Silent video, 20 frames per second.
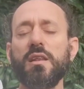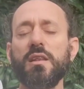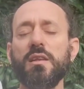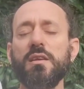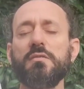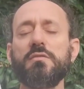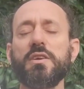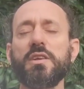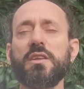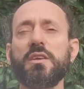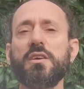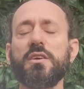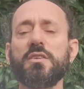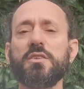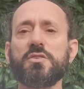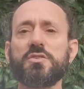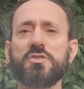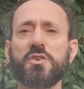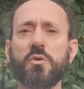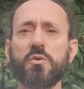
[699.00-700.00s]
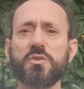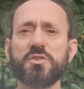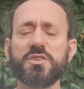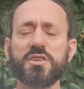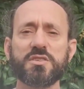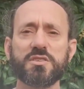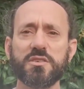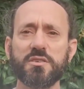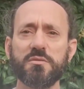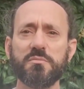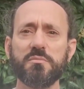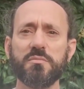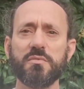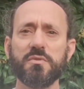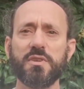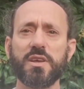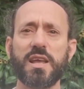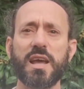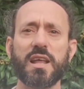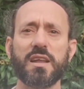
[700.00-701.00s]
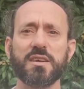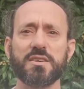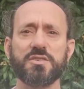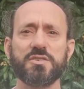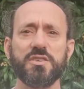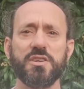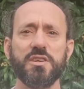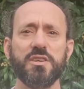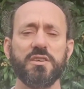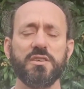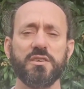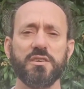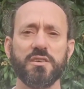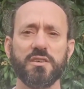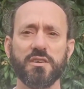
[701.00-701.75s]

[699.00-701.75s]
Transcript: leaving the solar system, the galaxy,